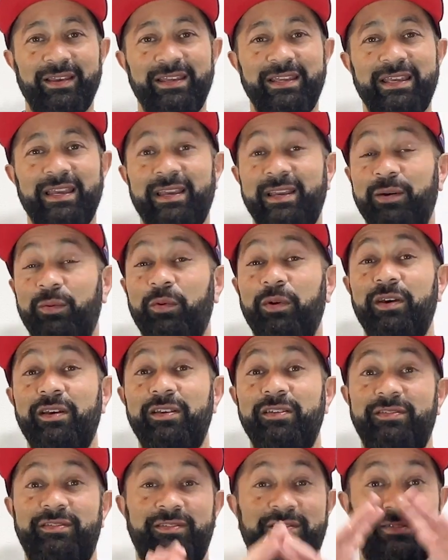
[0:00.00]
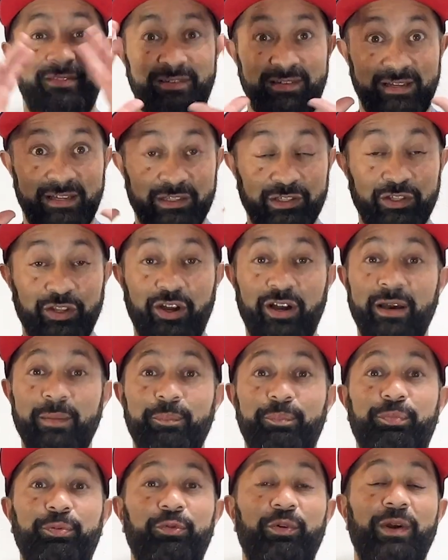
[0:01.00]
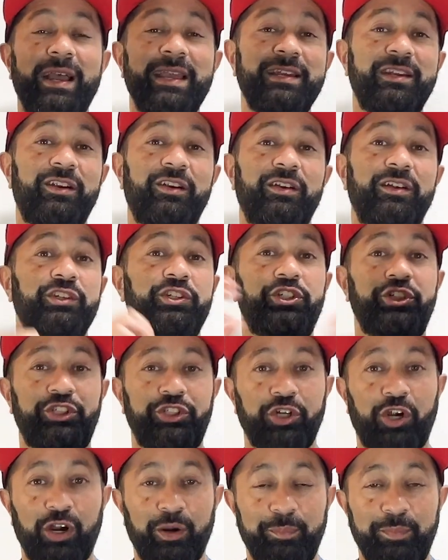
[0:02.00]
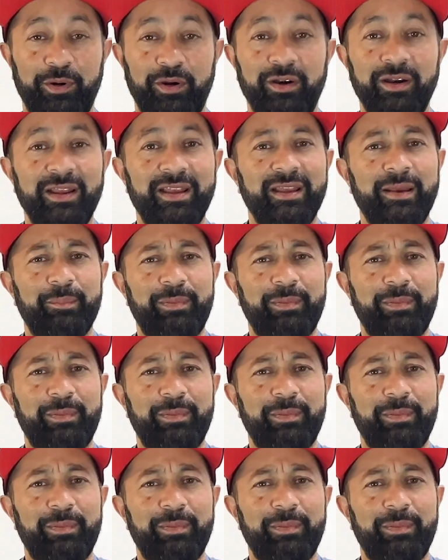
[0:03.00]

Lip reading: It was a lot brighter and sharper,